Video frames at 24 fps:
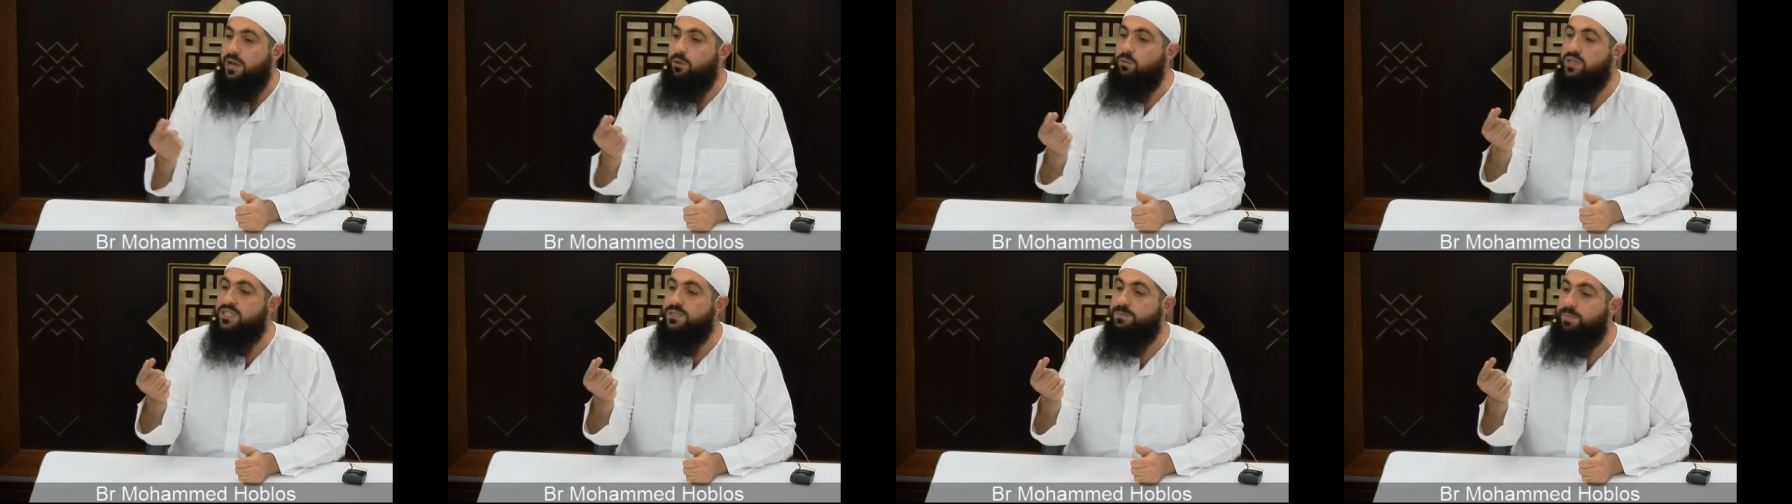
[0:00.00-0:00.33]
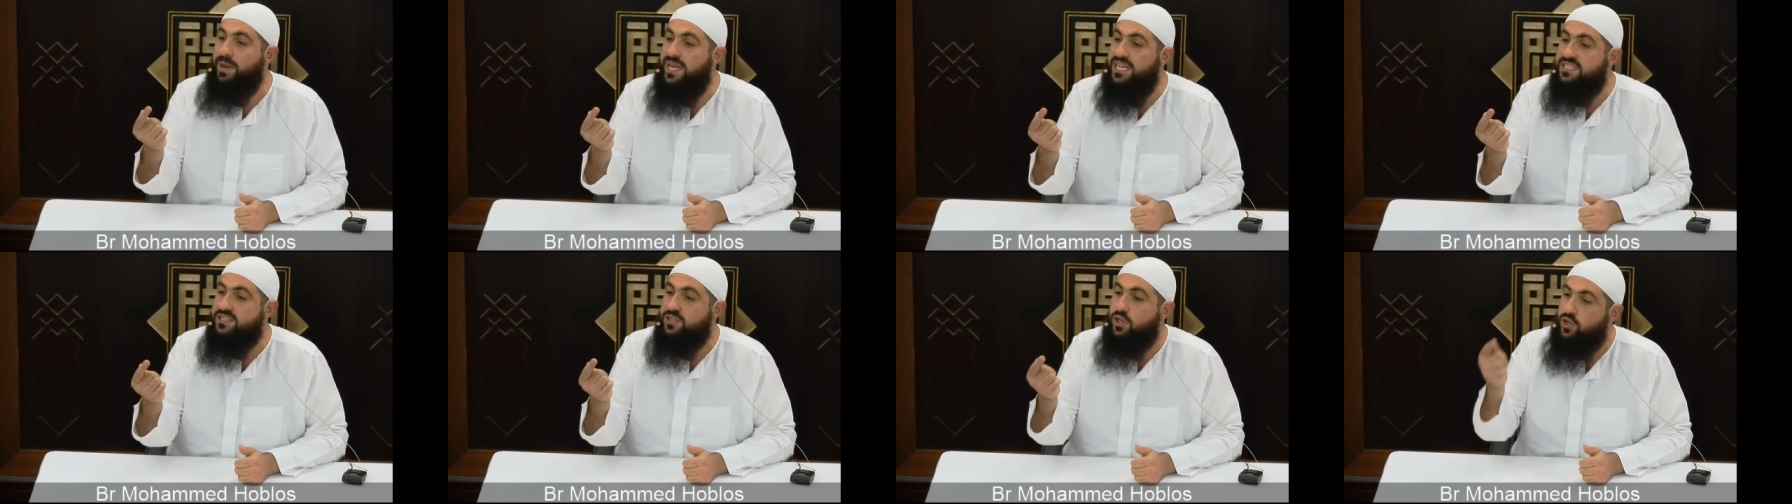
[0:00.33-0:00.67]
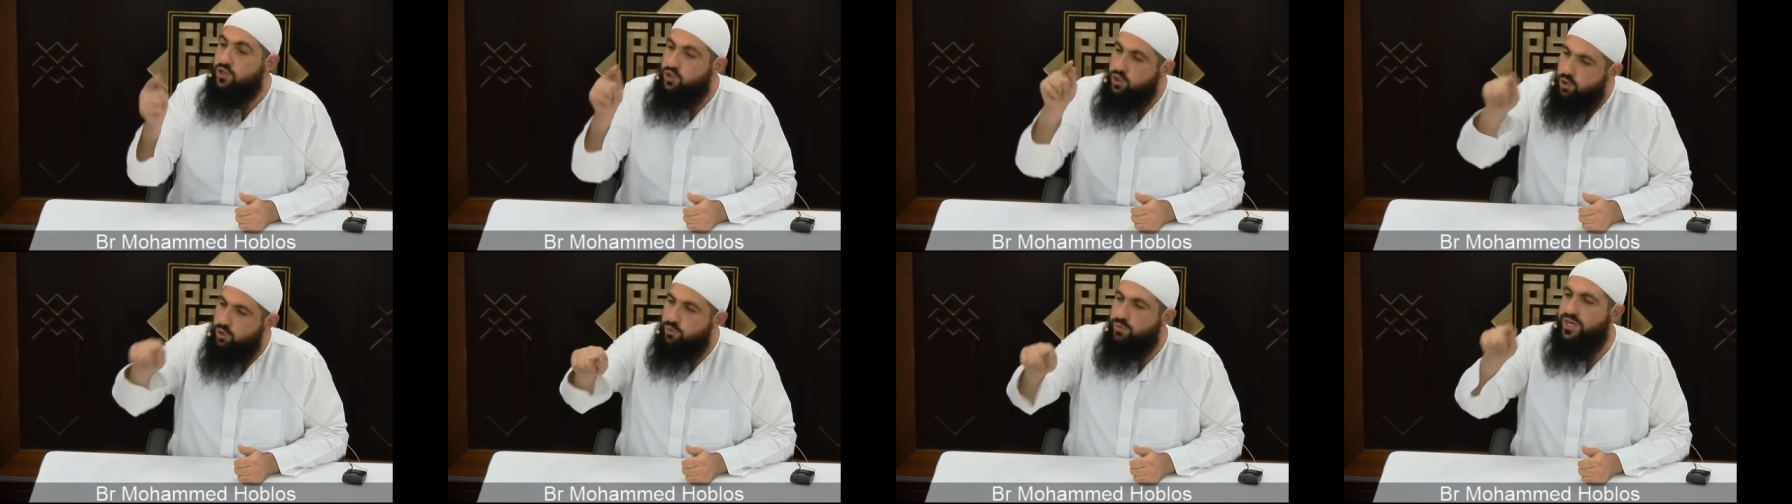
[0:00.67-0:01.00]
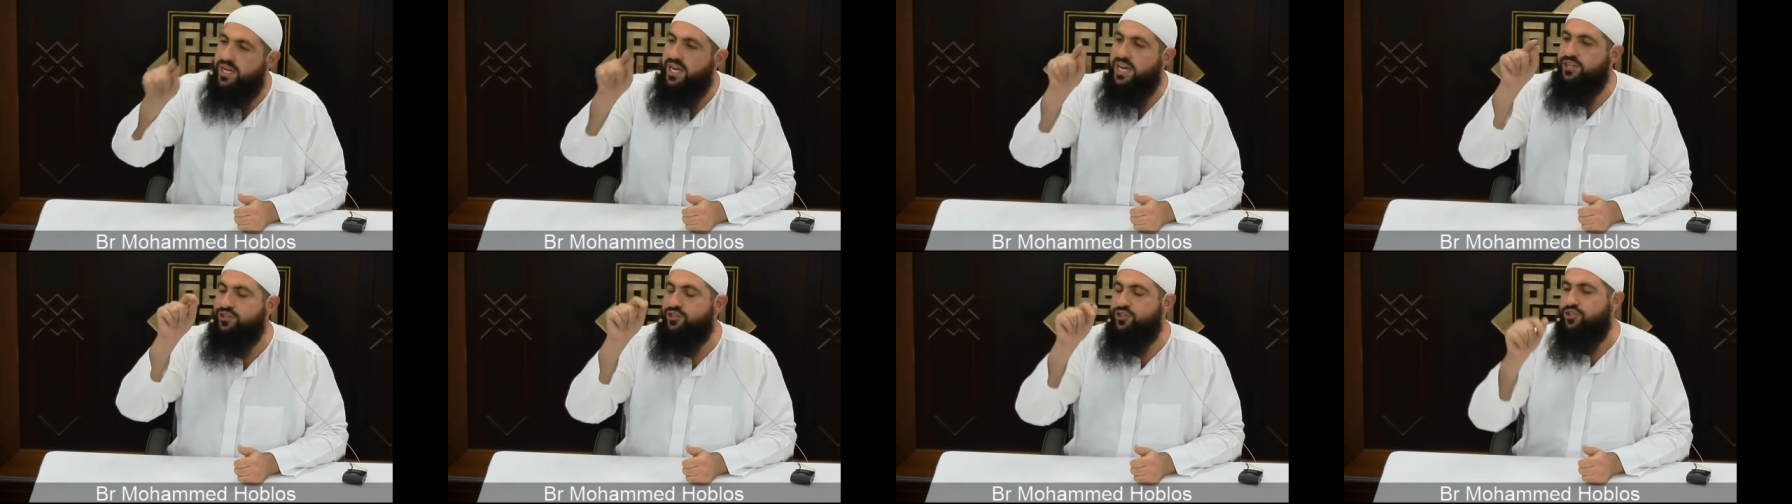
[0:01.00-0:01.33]
was based on your
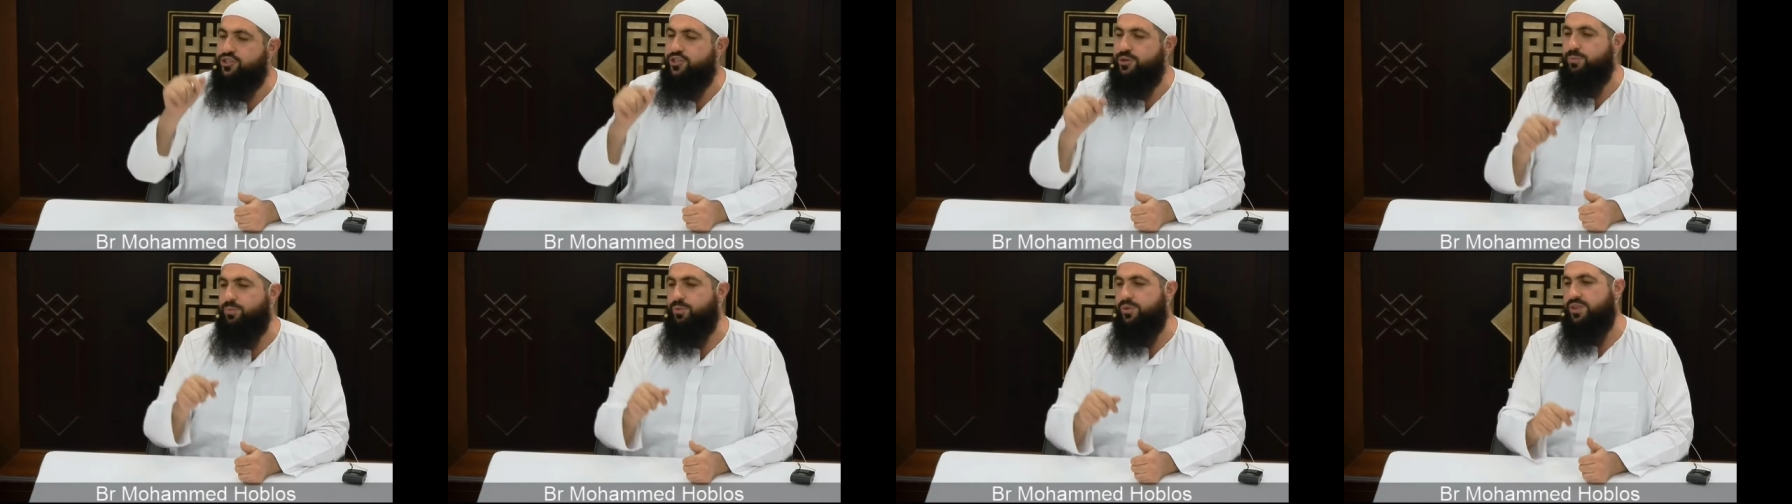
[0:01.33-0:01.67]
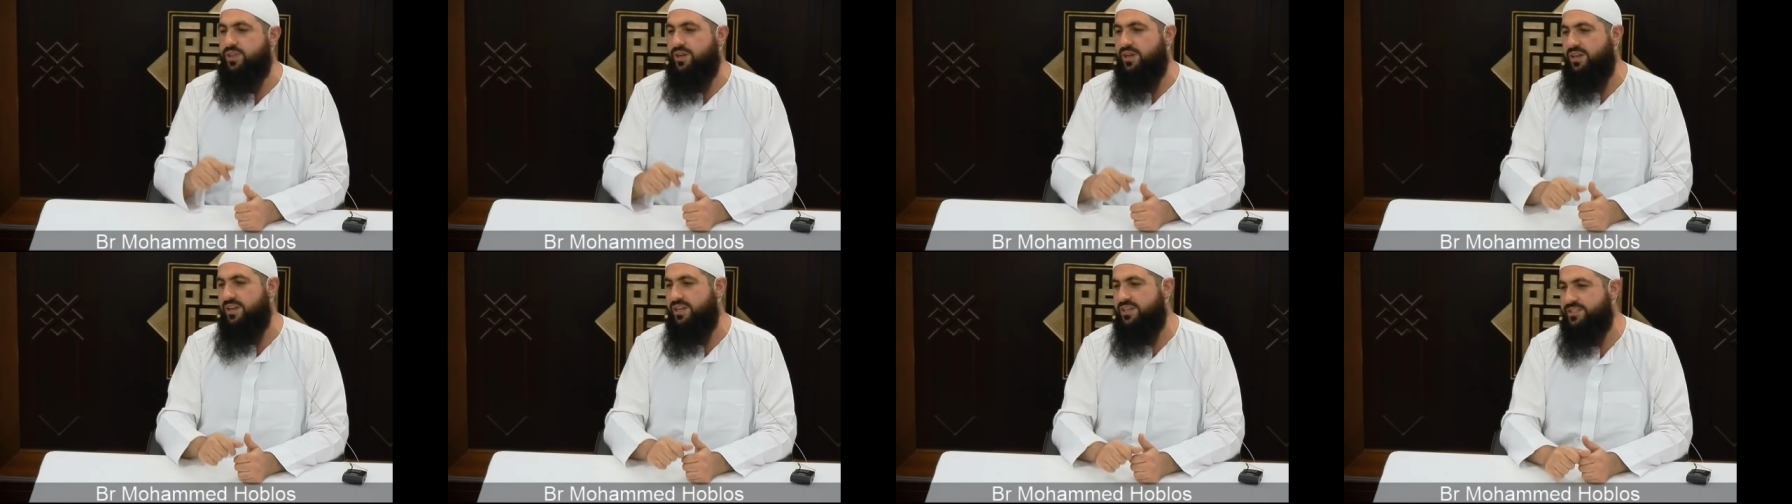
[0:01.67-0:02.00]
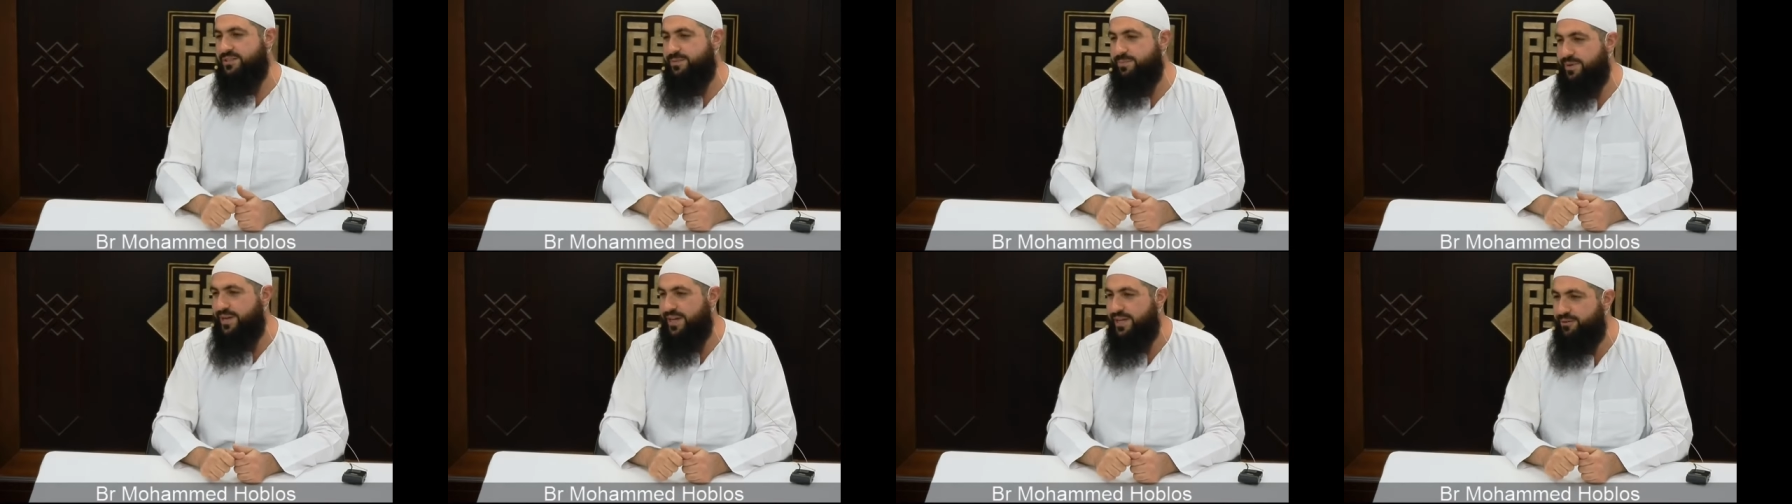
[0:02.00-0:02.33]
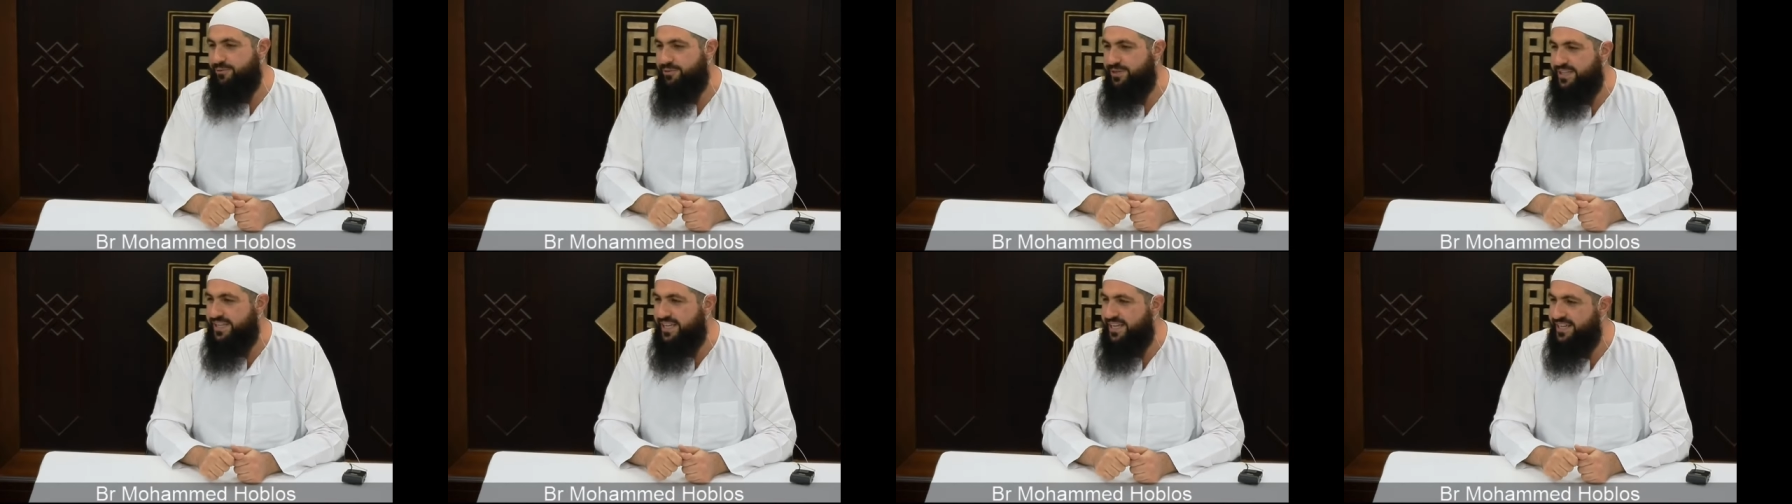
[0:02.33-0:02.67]
relationship with Allah subhanahu
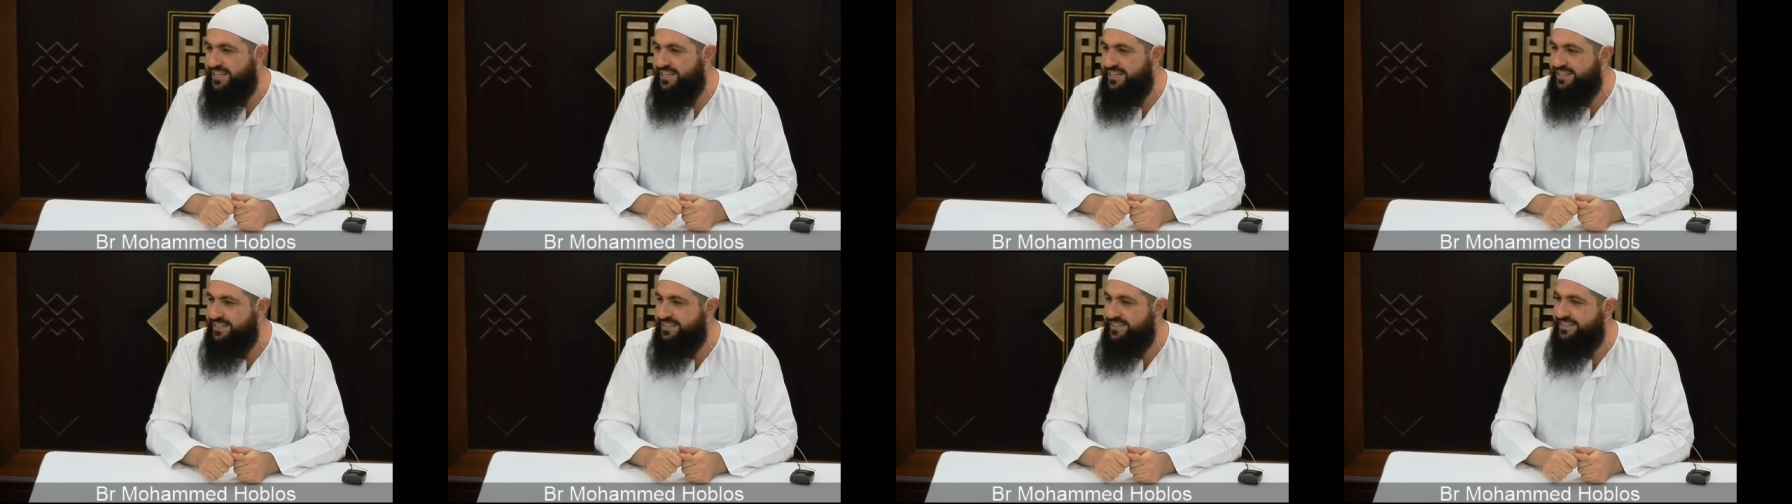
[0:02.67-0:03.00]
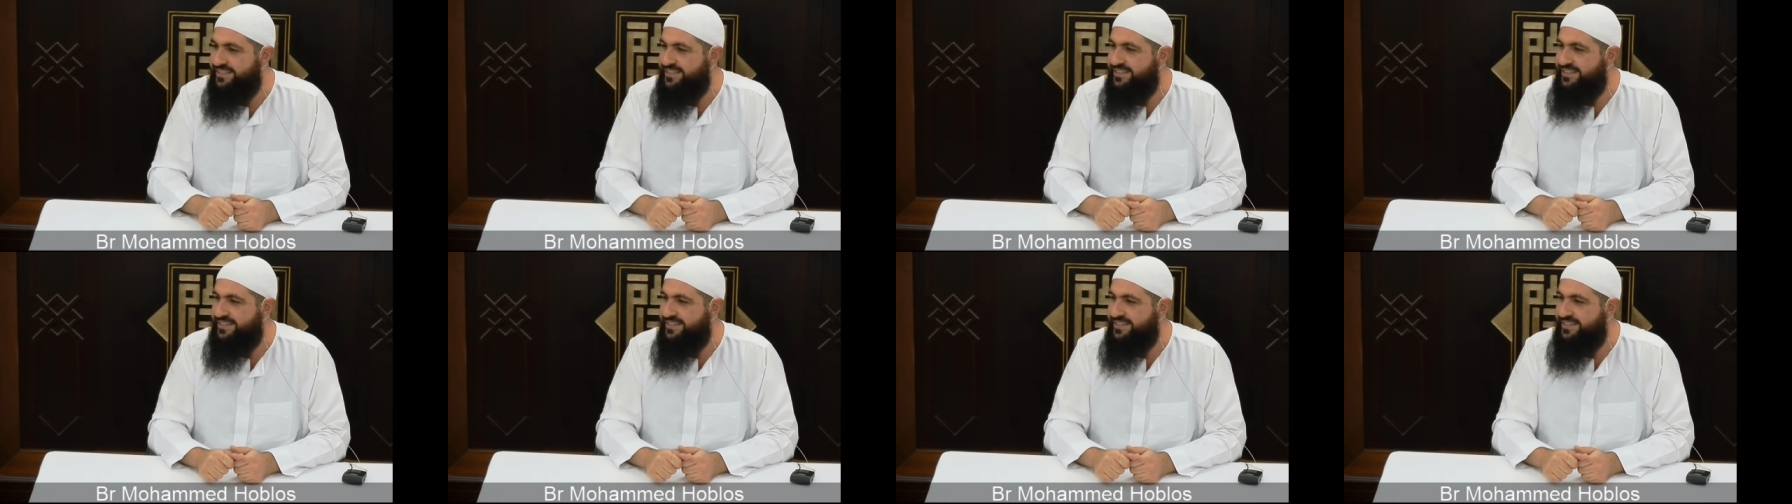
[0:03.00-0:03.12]
wa ta'ala.